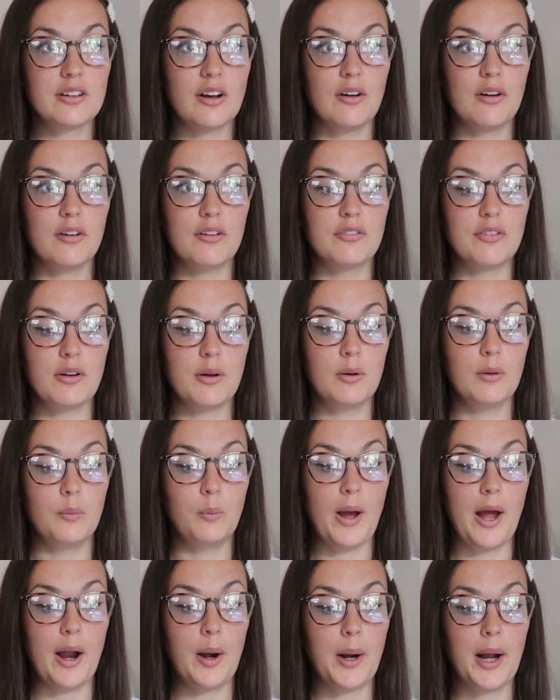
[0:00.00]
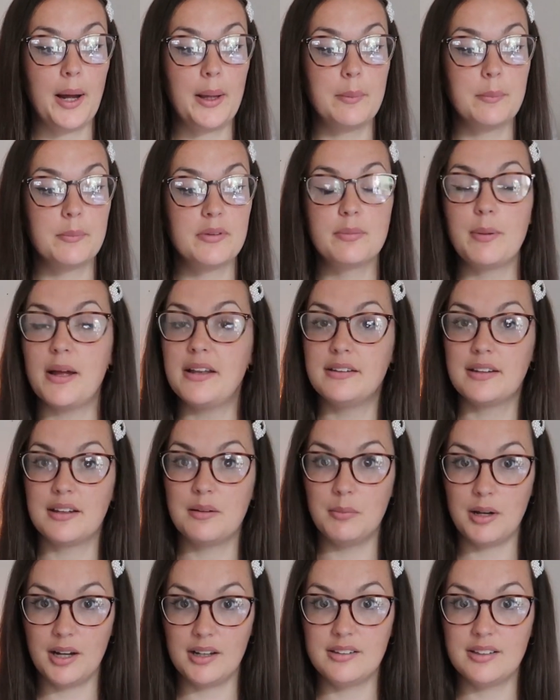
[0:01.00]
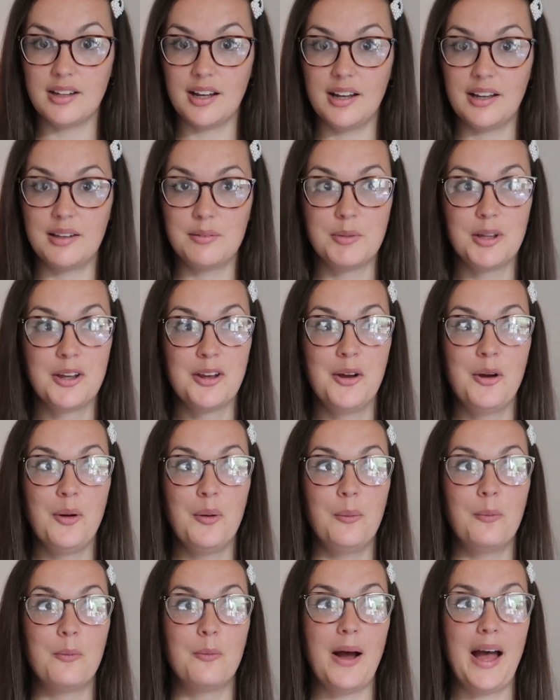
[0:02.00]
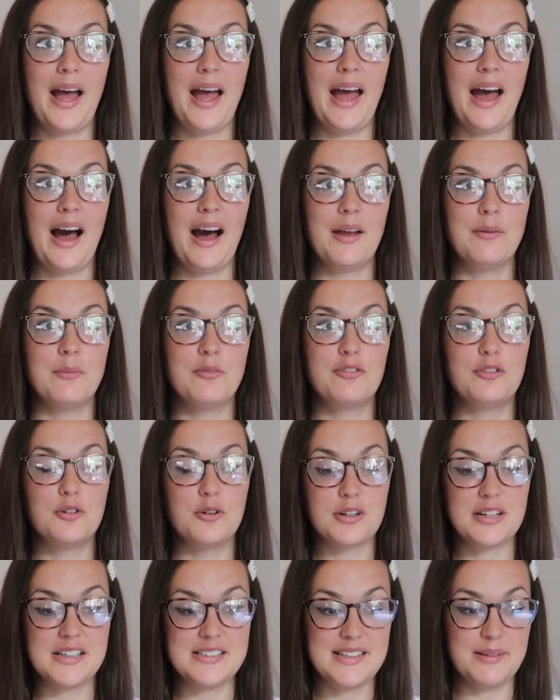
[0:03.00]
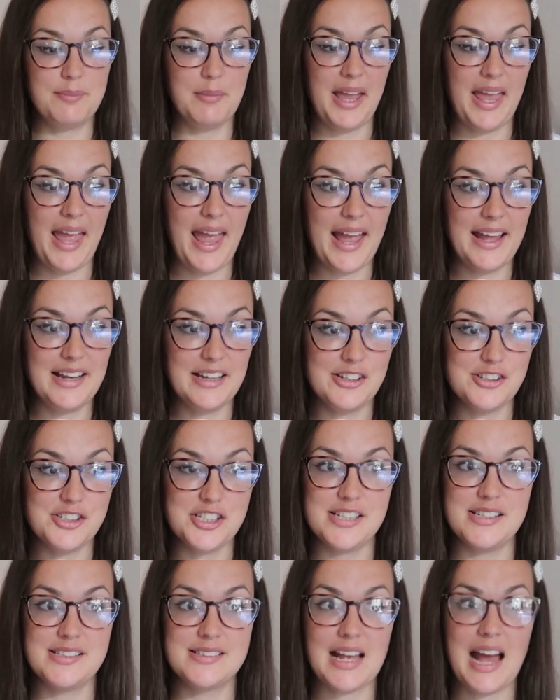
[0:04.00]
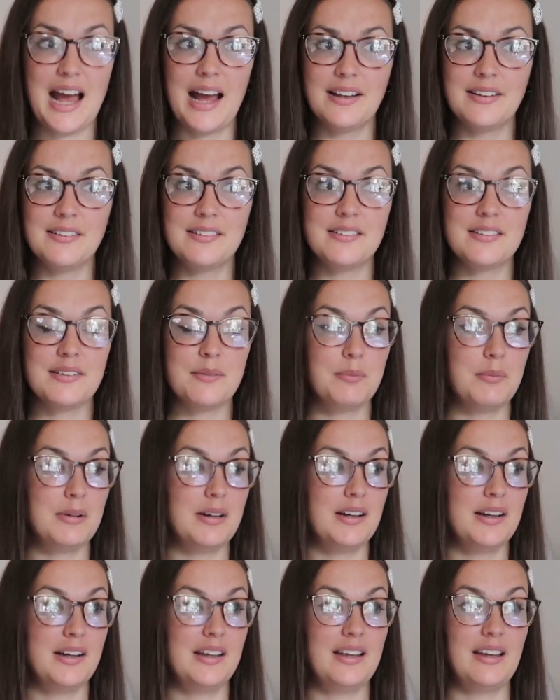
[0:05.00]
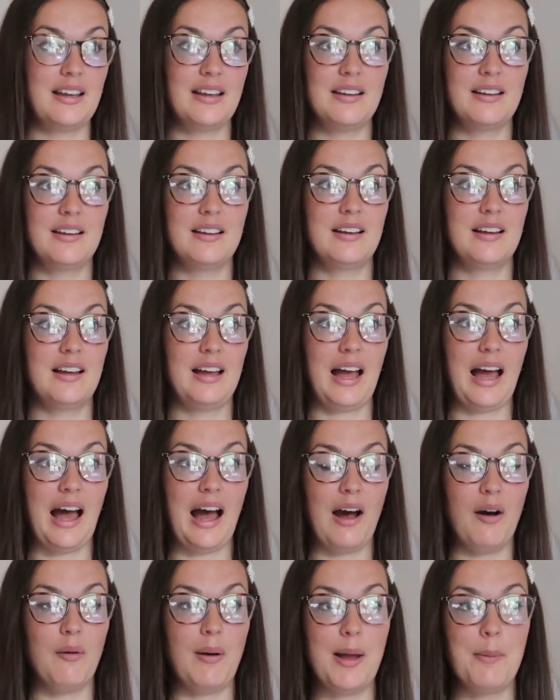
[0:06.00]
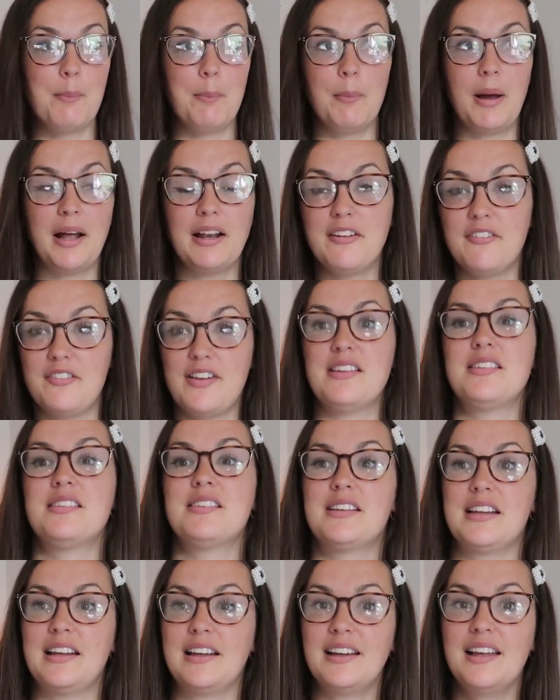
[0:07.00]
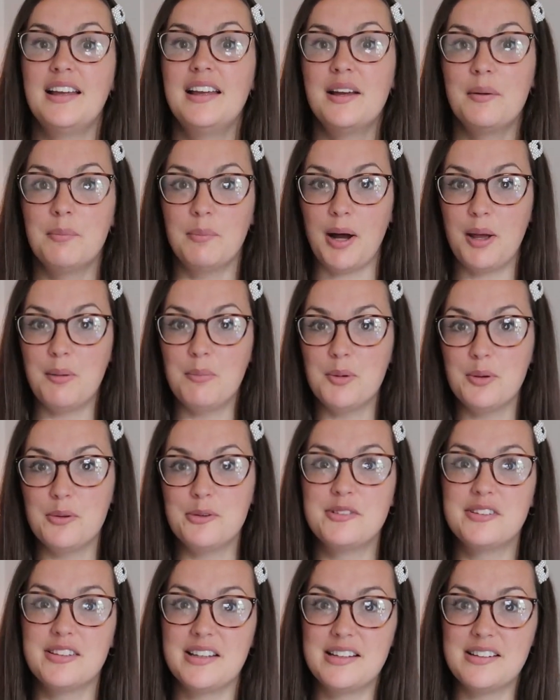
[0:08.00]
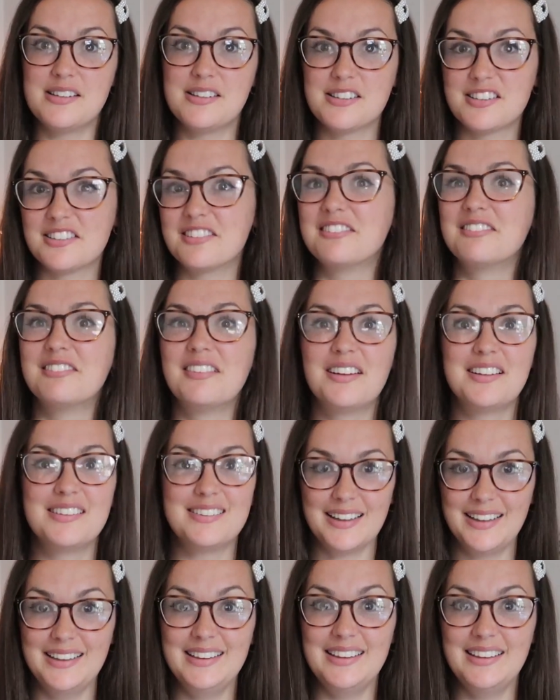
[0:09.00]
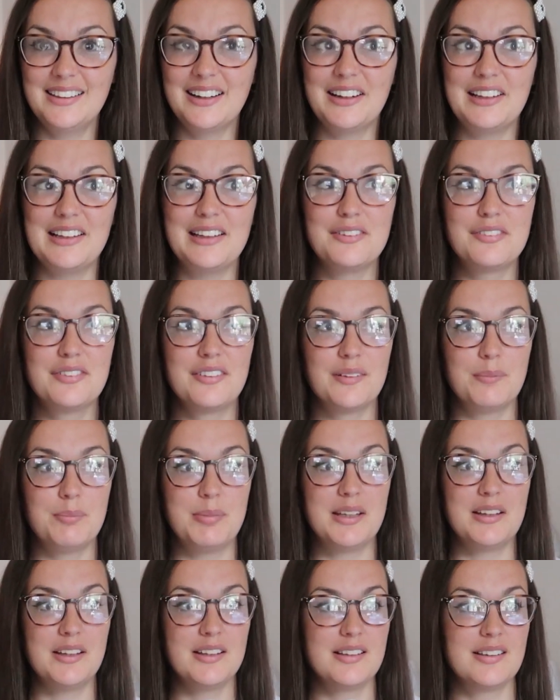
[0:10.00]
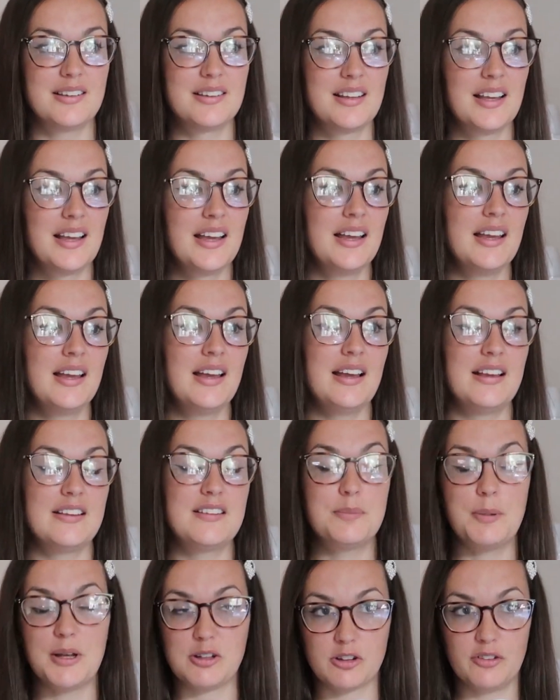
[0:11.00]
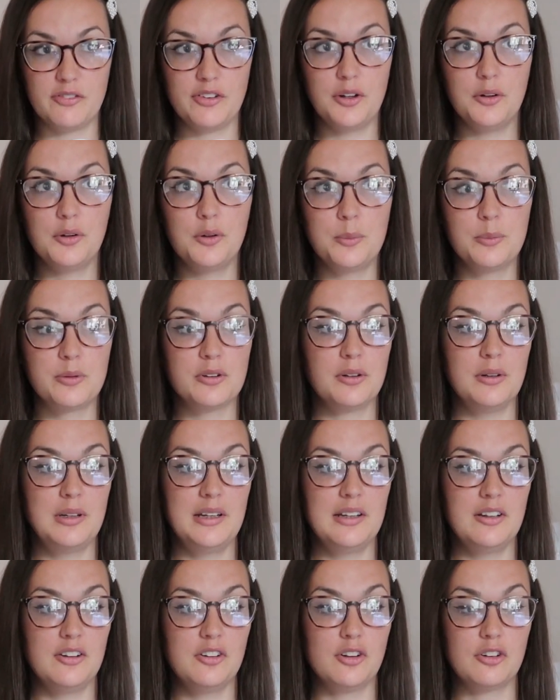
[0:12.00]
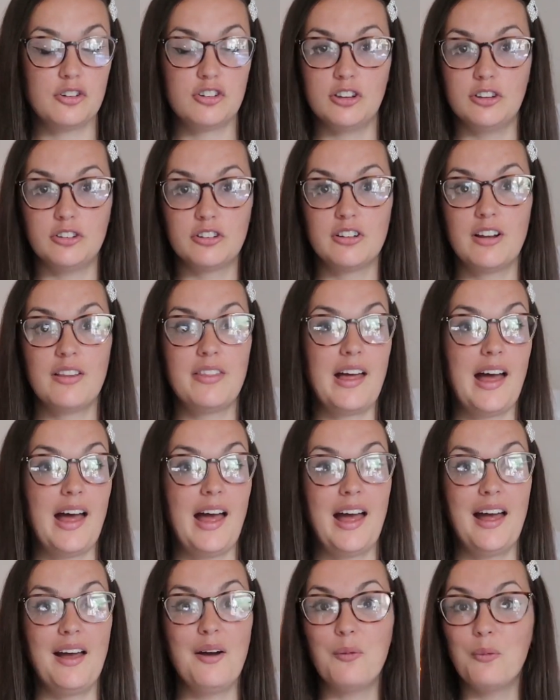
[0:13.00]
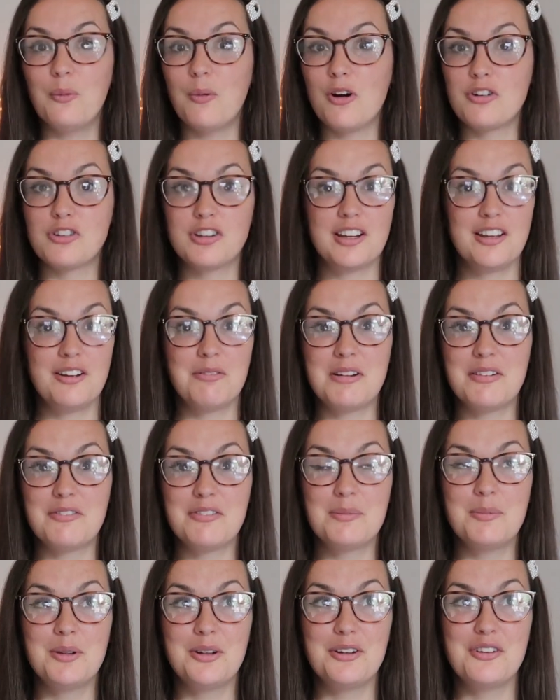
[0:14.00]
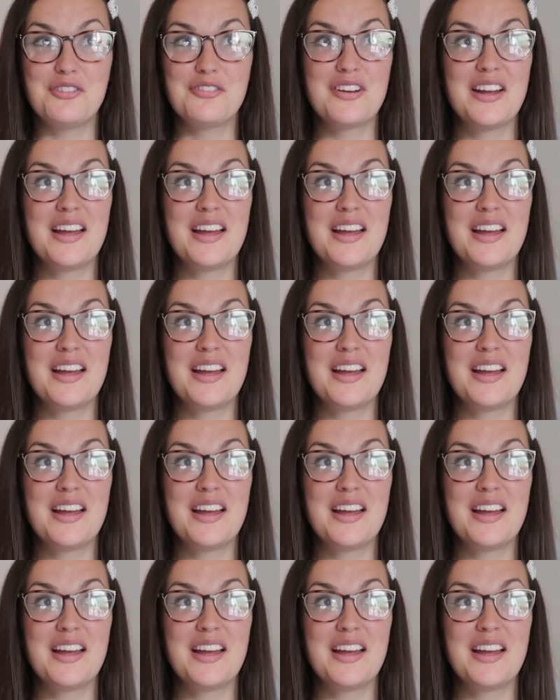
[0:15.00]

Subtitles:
of where I'm spending my time, where I'm focusing my energies, and how I'm manifesting my moods into daily life. Because especially if you're homeschooling and your children are there watching your every move,